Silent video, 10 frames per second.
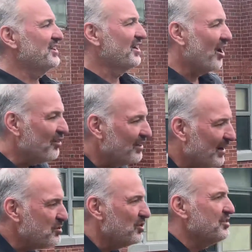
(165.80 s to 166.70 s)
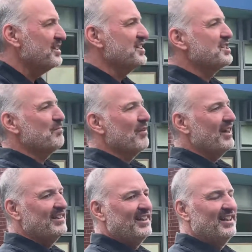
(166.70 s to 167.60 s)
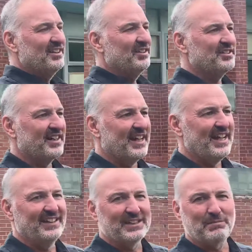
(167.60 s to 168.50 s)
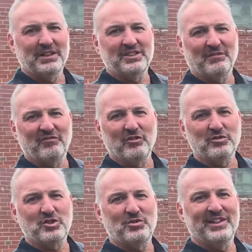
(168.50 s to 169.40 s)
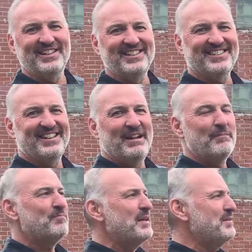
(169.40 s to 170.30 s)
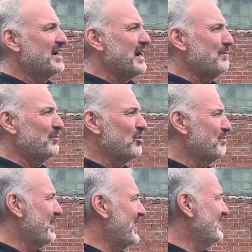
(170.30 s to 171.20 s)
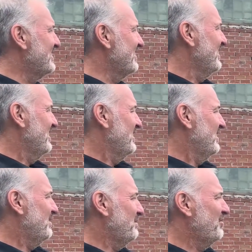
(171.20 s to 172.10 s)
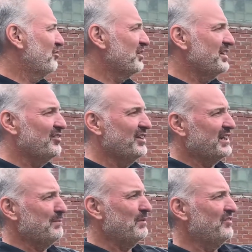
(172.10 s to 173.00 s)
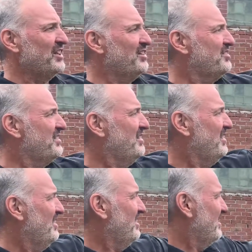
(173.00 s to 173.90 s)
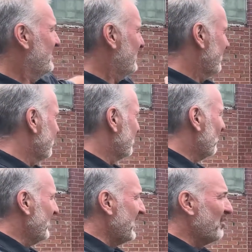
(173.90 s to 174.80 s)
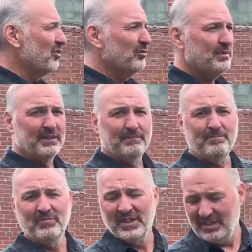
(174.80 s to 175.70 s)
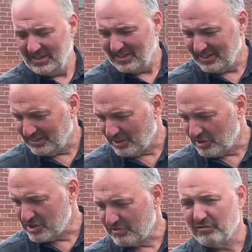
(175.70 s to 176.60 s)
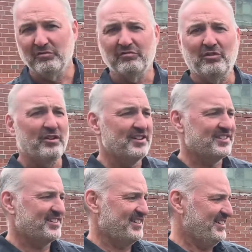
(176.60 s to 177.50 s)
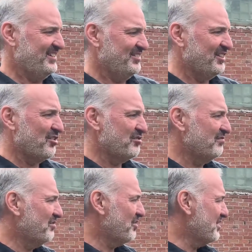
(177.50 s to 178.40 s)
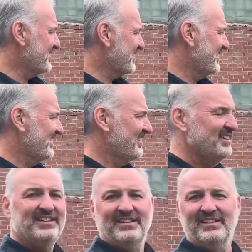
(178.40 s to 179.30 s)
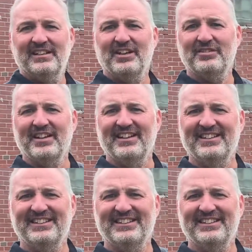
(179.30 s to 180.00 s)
The garden, I'm sure, is going to spread. They'll say, hey, let's put in some fruit trees, maybe a couple more beds, and before you know it, in a couple of years, this whole area will be a large fruit forest, a garden forest. How's that?